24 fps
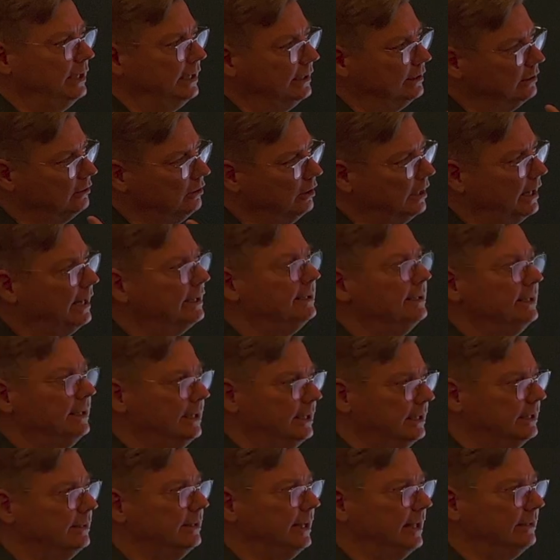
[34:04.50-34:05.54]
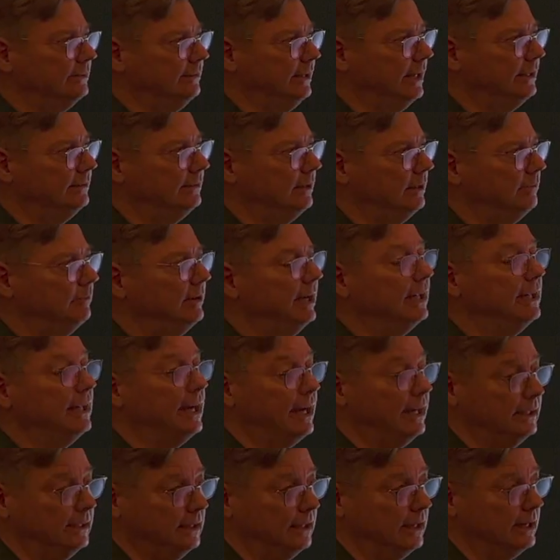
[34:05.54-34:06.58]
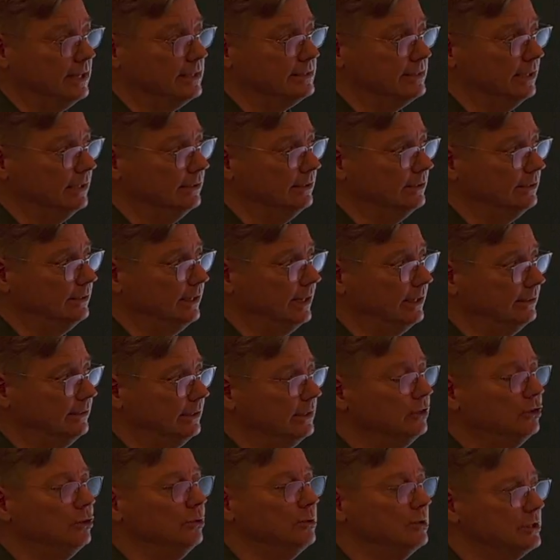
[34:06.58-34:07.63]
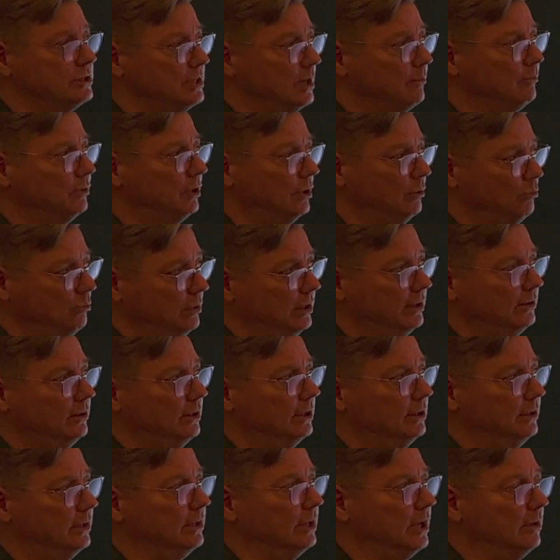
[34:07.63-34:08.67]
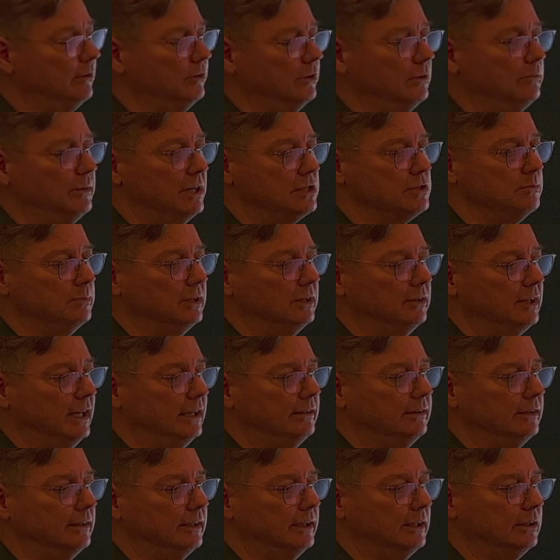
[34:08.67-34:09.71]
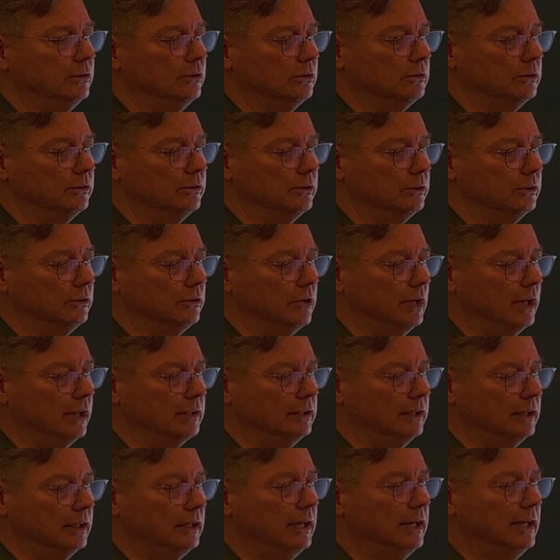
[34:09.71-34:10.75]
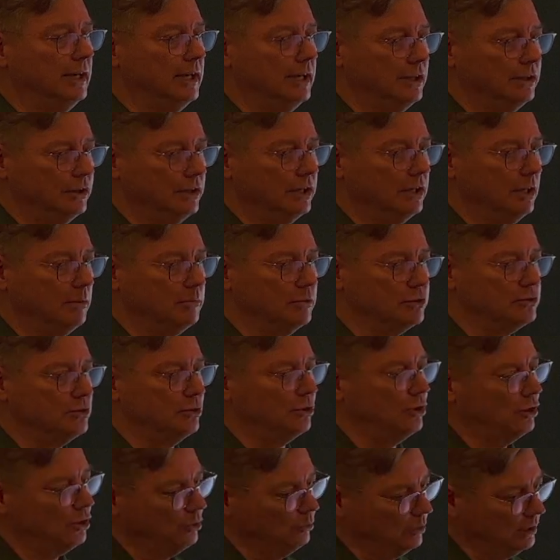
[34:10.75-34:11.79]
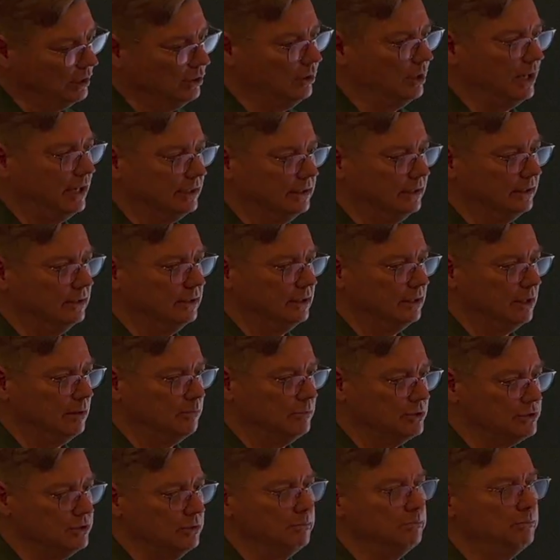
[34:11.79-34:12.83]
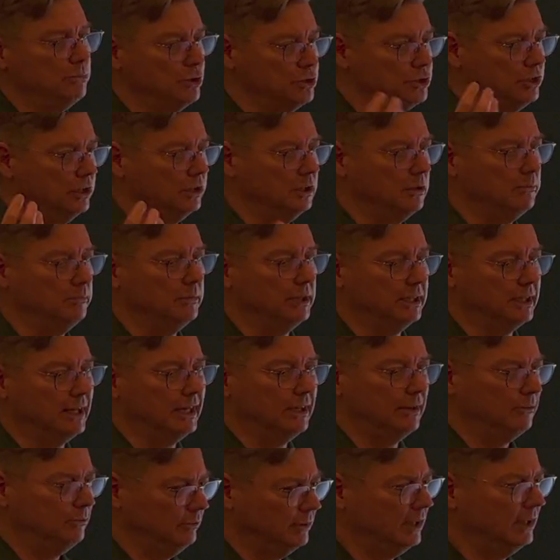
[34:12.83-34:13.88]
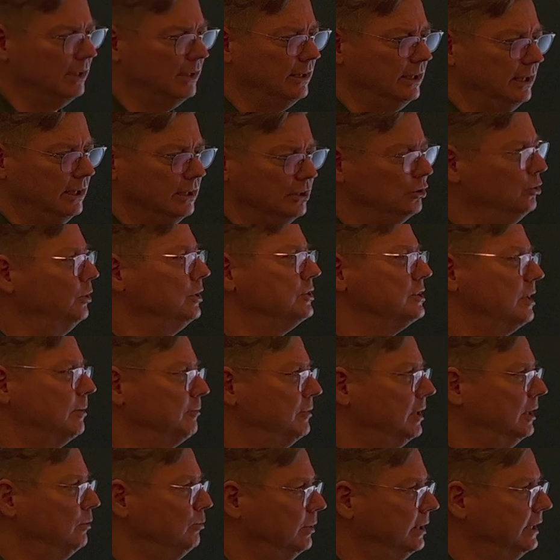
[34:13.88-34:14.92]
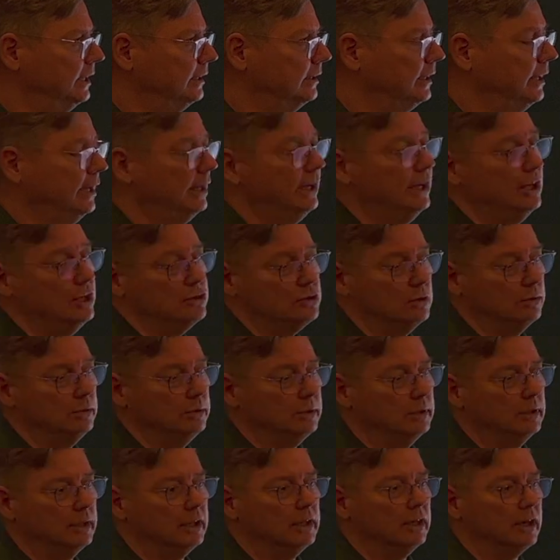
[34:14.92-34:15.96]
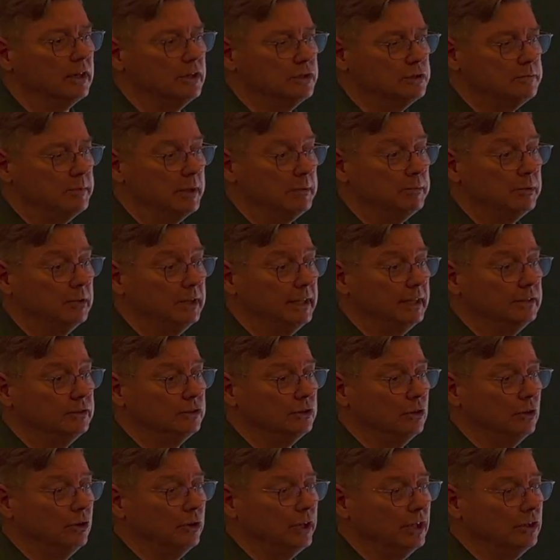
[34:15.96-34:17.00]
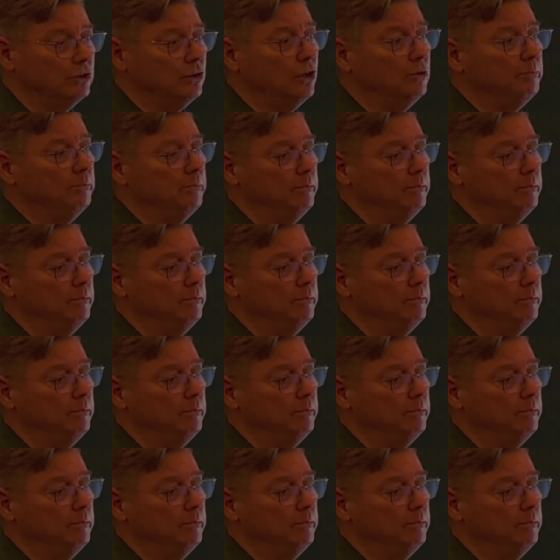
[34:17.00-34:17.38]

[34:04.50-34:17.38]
in collecting that data and analyzing the data and doing something with the, the measurement data that you're, you're, collecting, the numbers. So not only collecting the numbers and pushing them, but then doing something with it. So we would encourage people then to look at the